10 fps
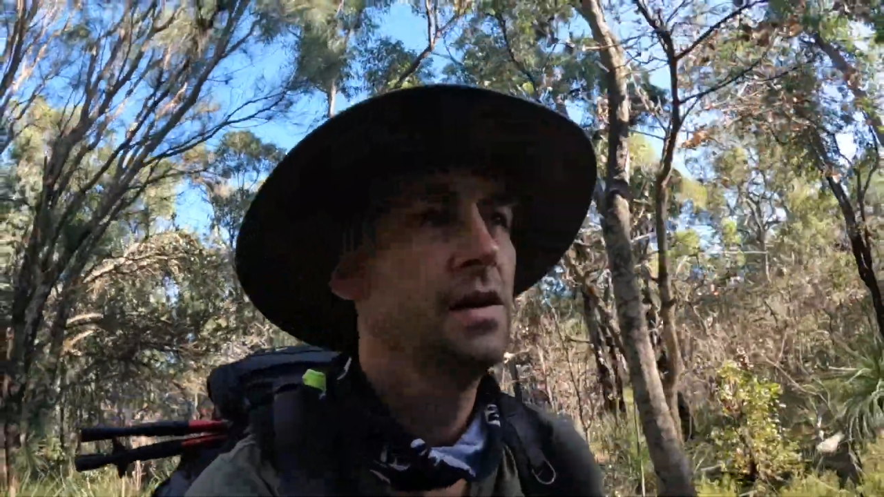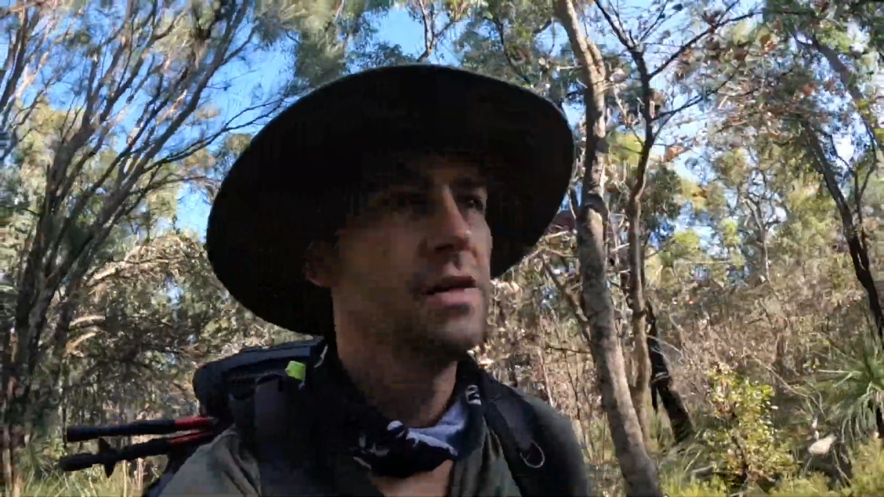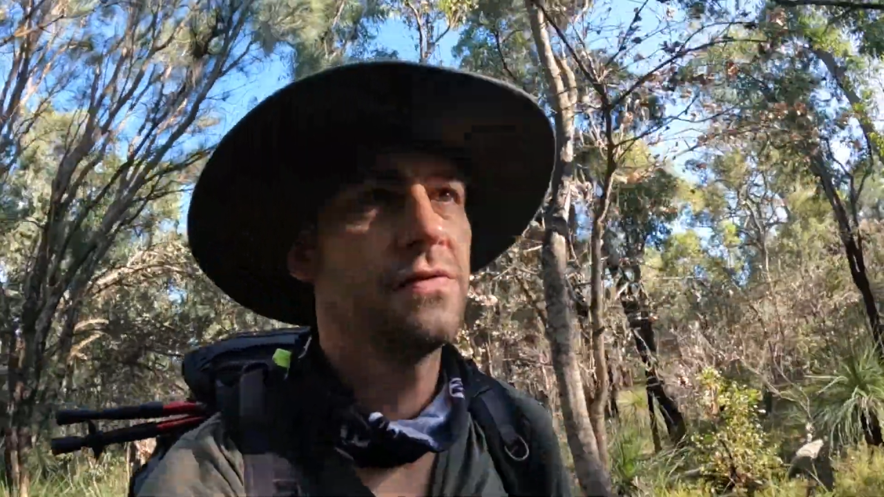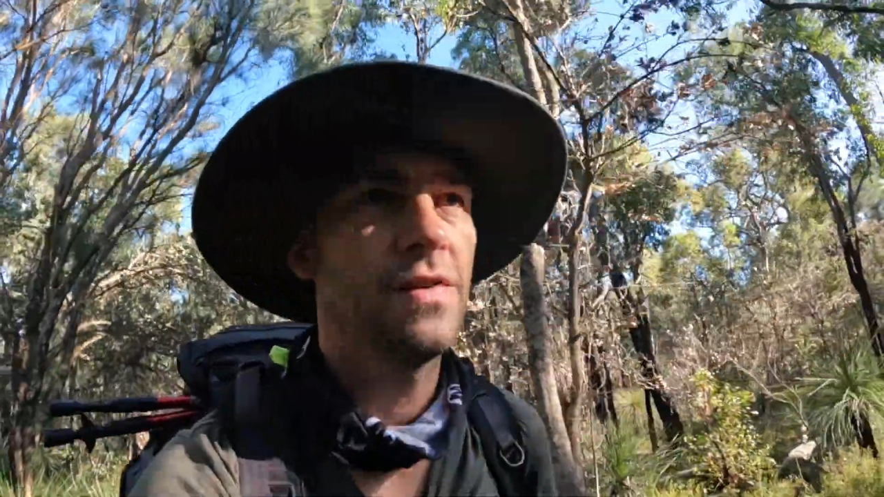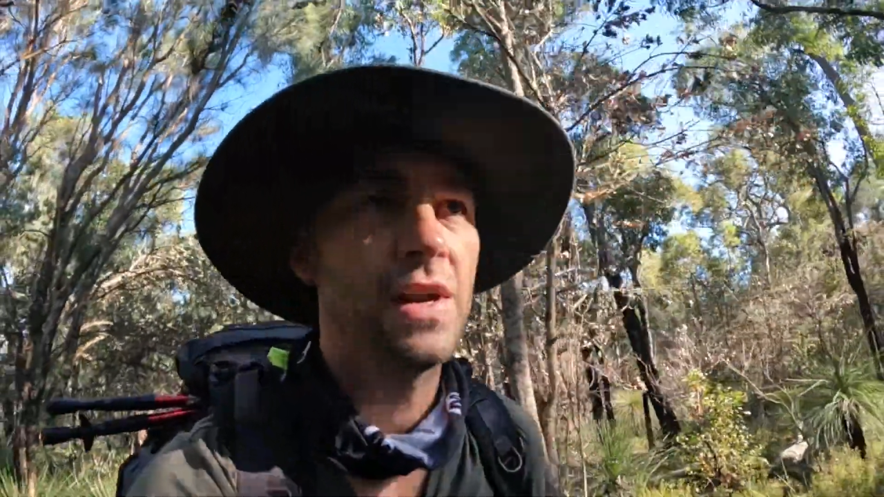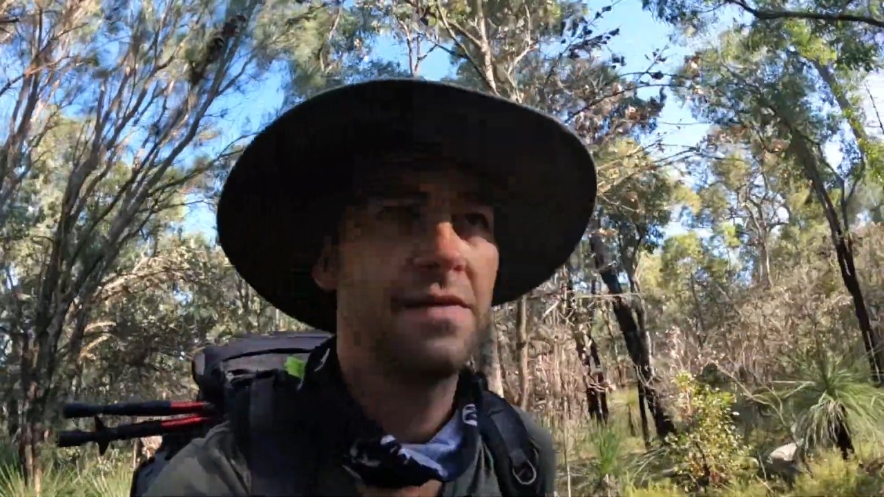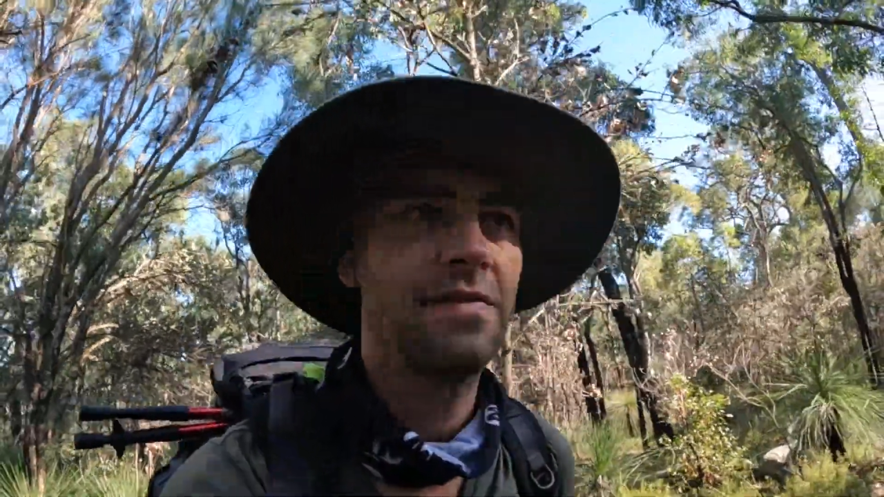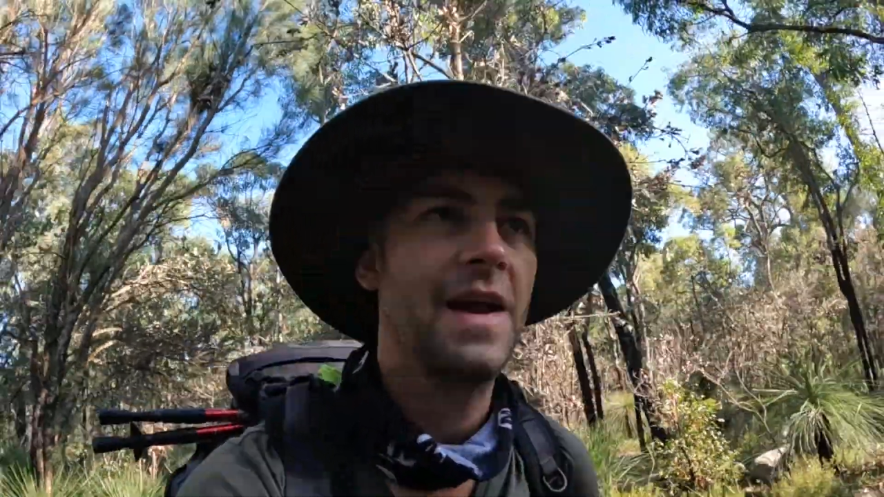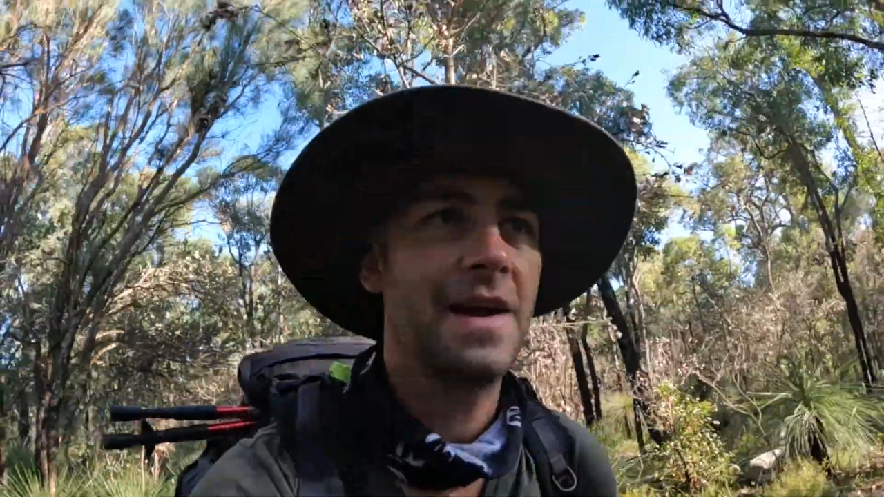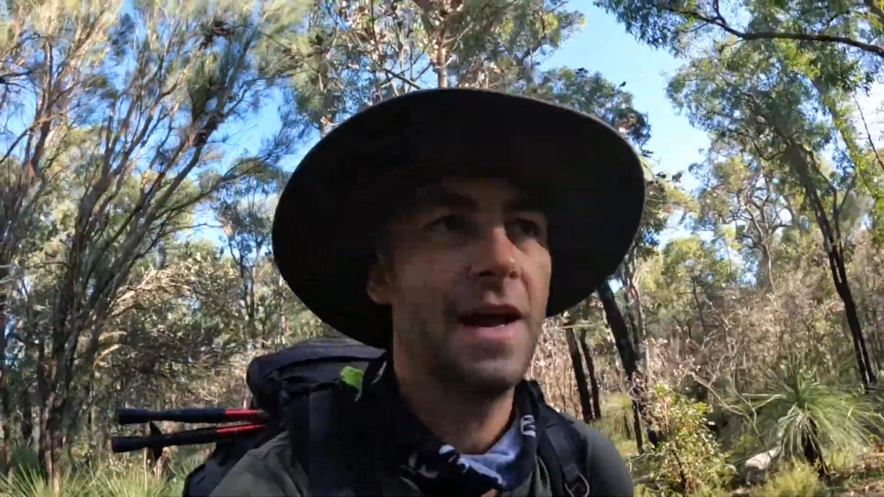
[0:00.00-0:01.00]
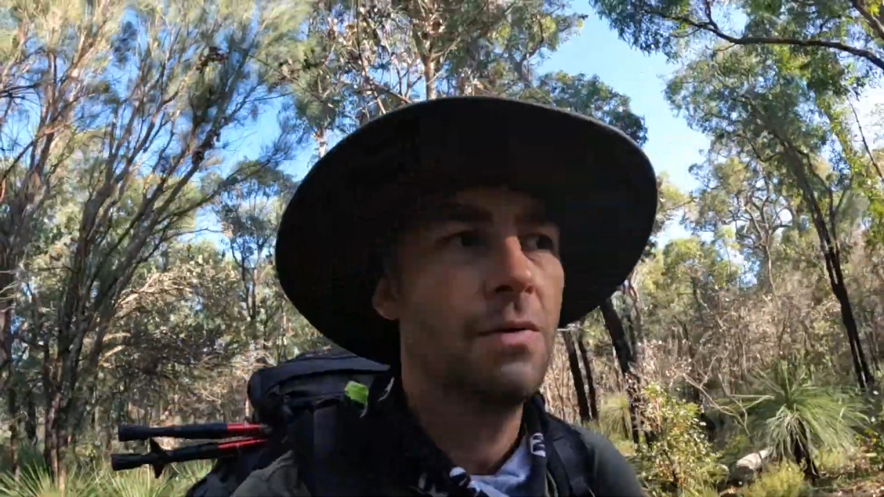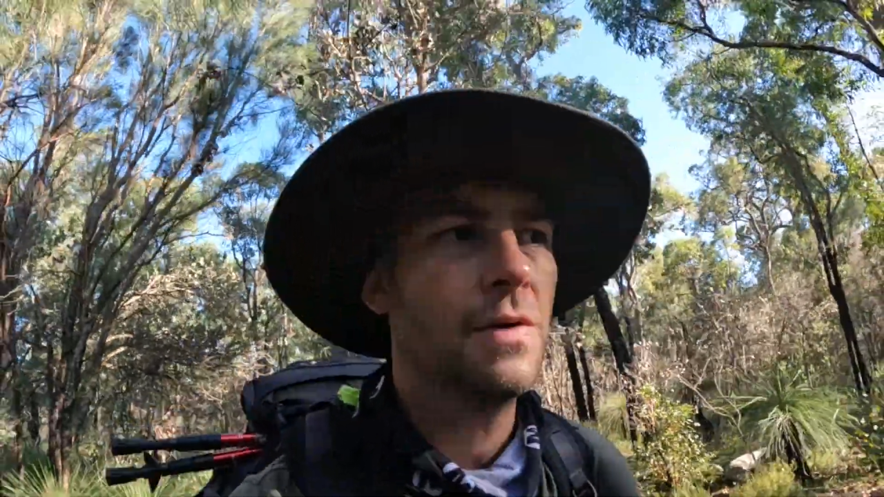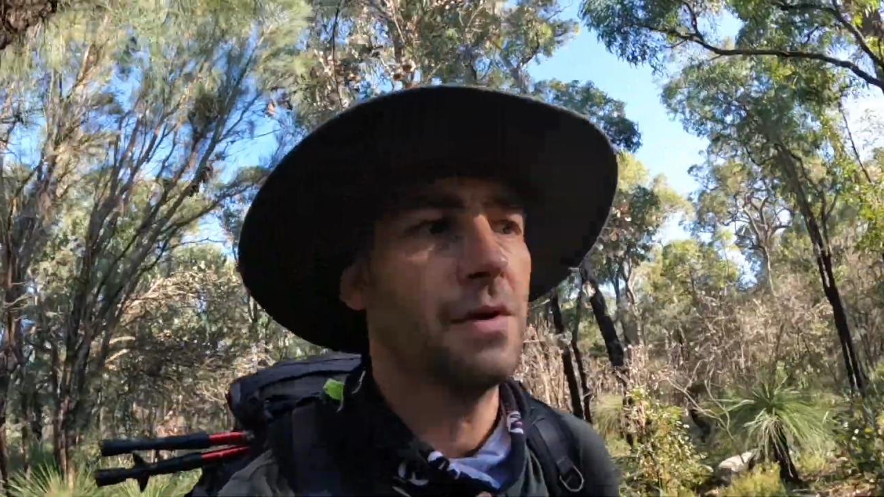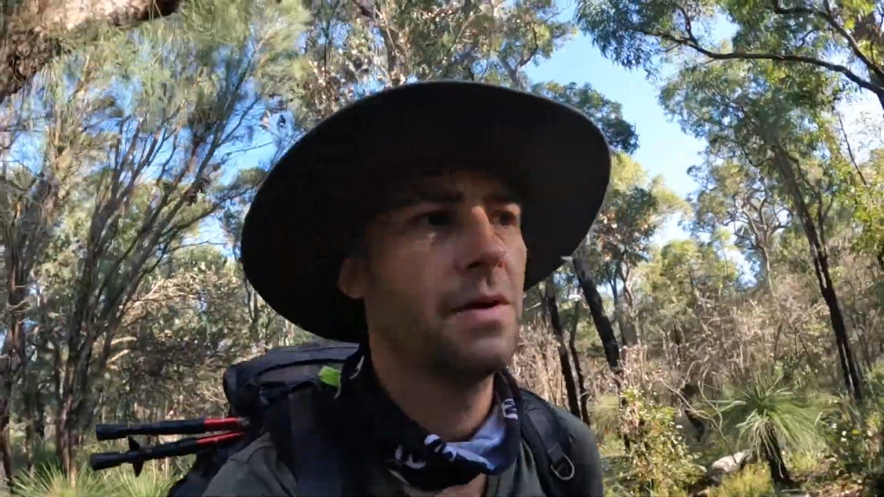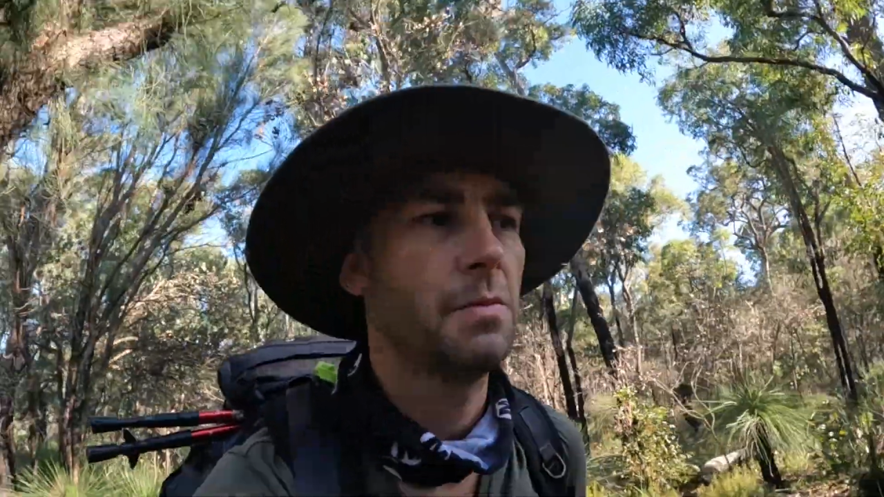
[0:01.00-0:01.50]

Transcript: It's fairly flat now.